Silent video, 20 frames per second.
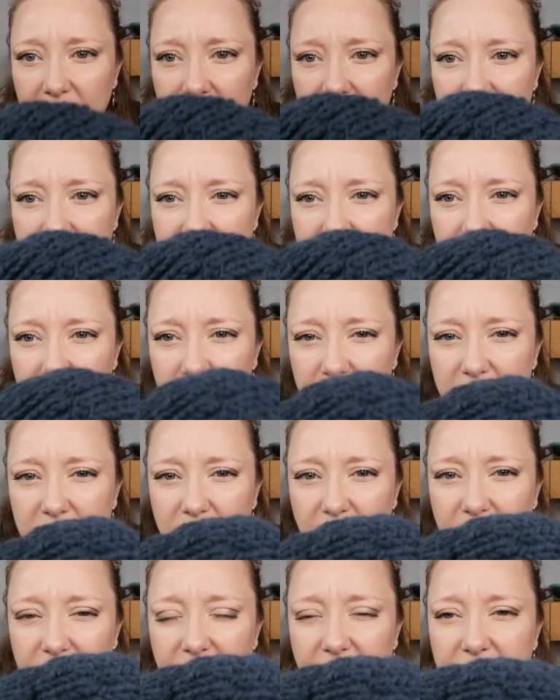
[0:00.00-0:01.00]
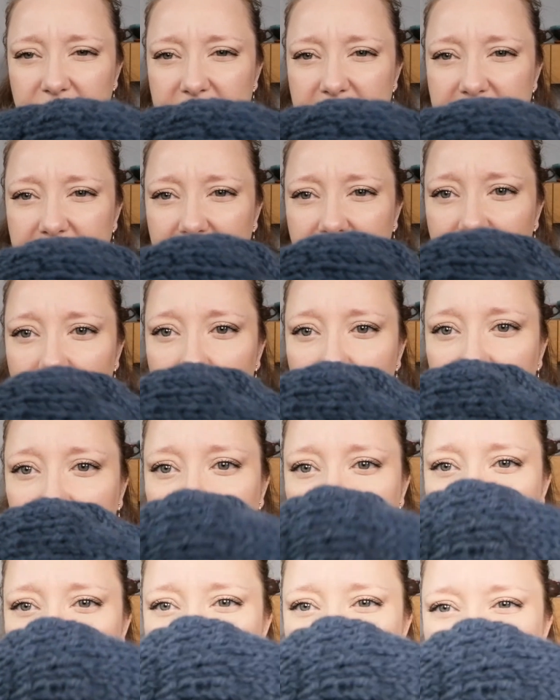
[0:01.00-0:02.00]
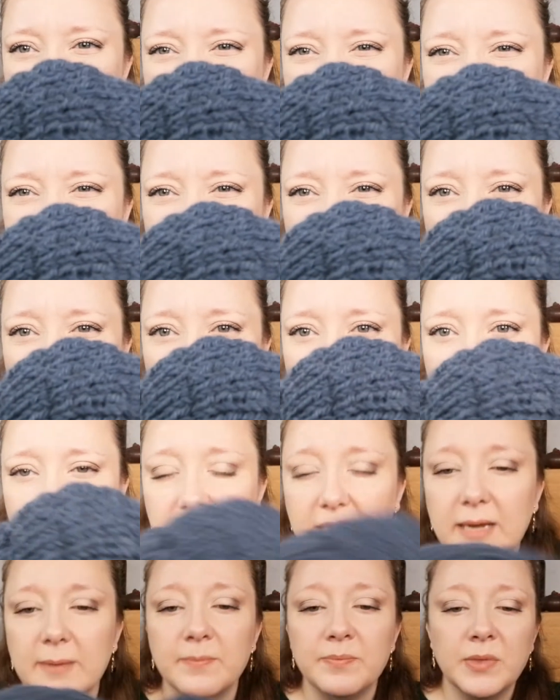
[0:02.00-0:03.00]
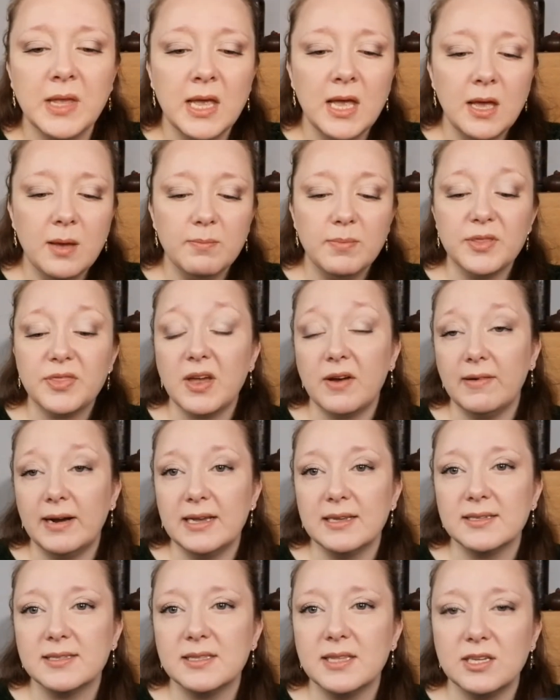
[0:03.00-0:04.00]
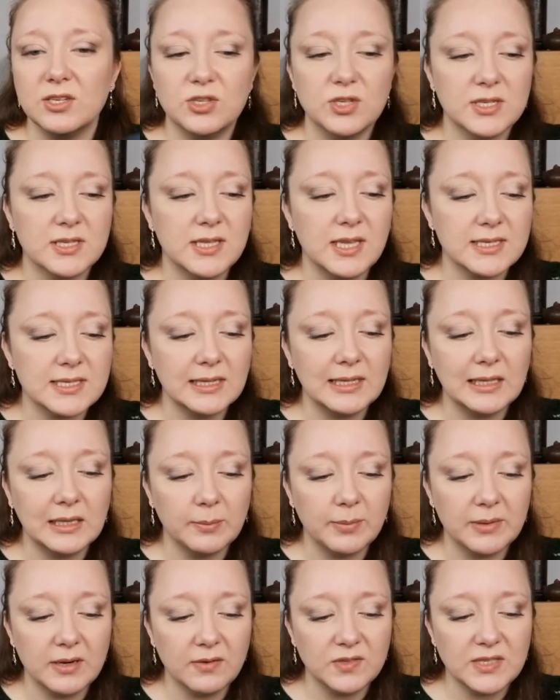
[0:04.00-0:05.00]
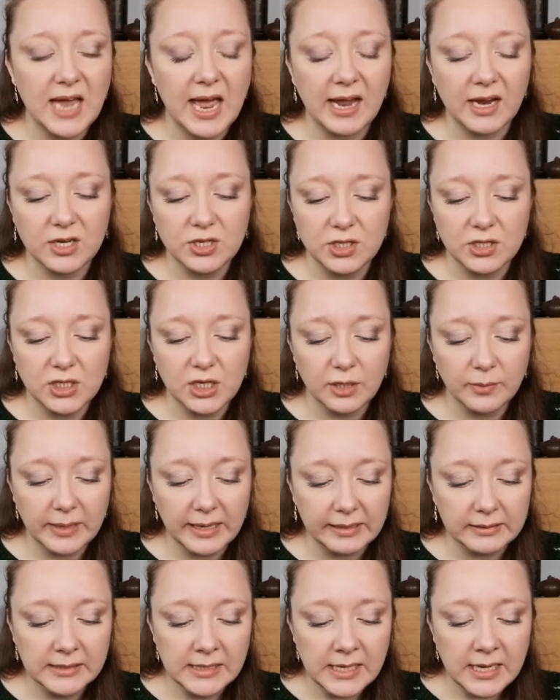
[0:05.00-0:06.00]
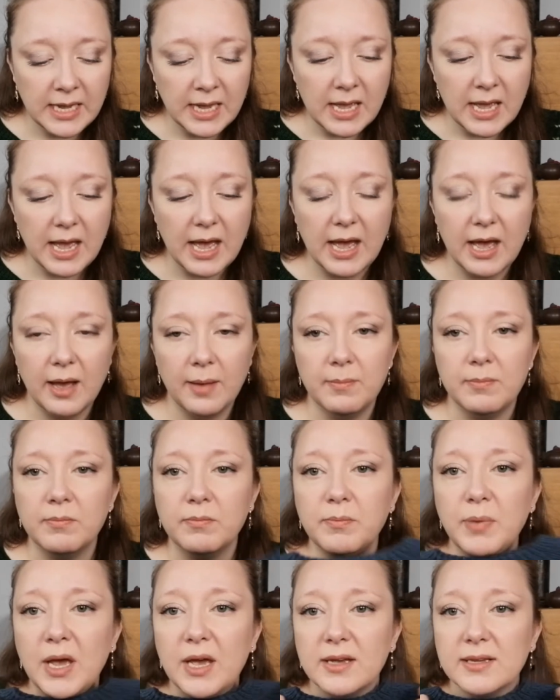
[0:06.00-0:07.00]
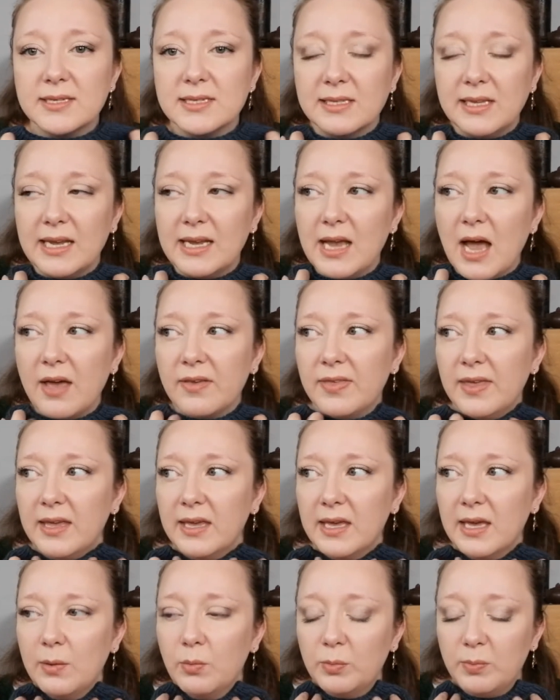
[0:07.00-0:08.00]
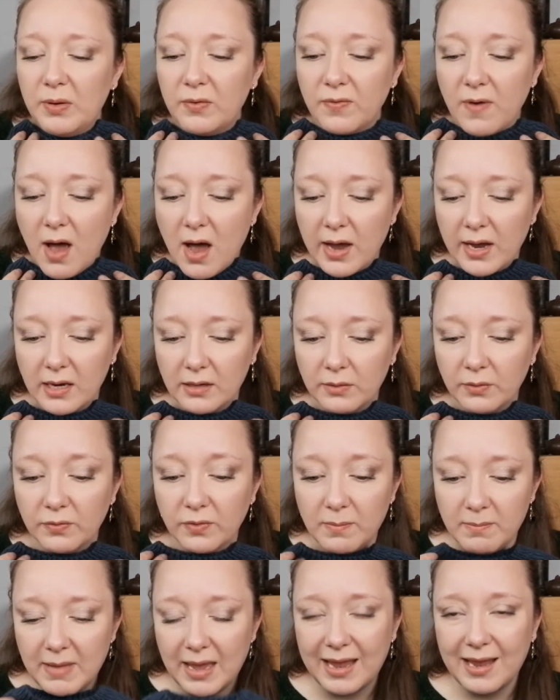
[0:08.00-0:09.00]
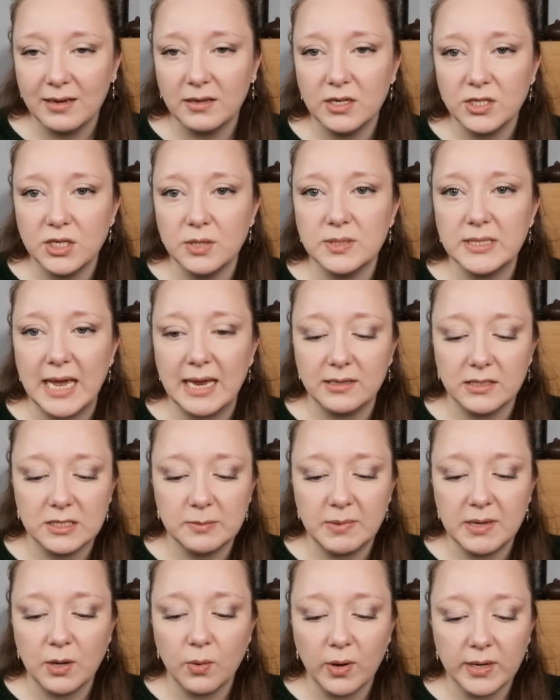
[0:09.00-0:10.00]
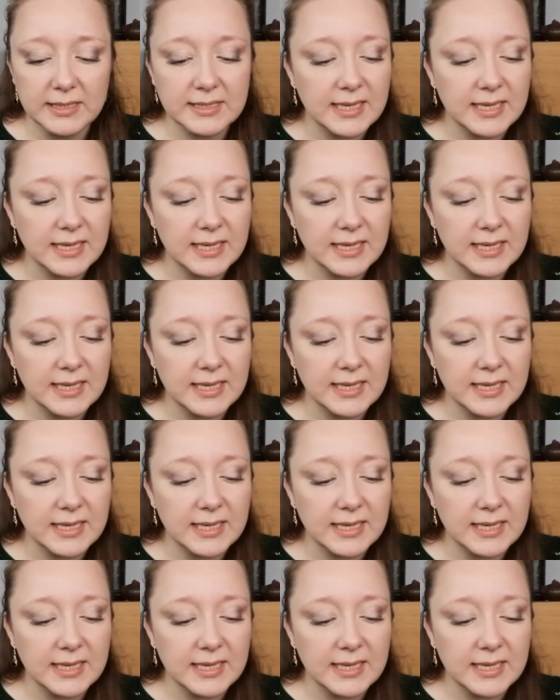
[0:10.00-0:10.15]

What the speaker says: some sort of sticky up fluffy bits, not overly, but there is. There's a little bit of texture to it. Personally, I think it would be fine for me, and I do tend to be quite